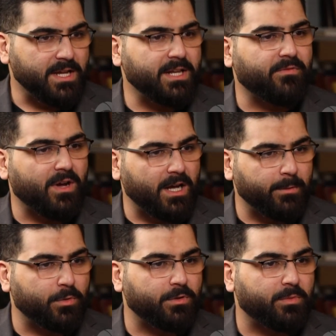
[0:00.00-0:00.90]
Kind of a
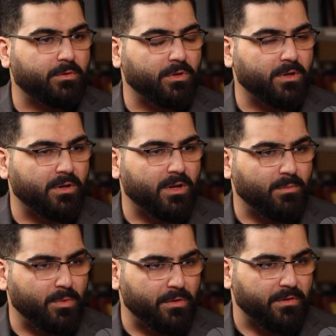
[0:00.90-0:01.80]
hybrid between
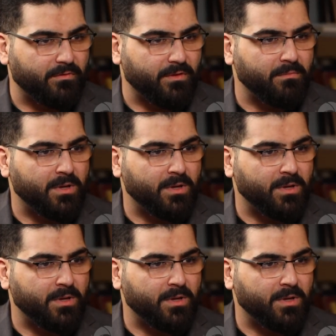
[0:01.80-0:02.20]
both of them.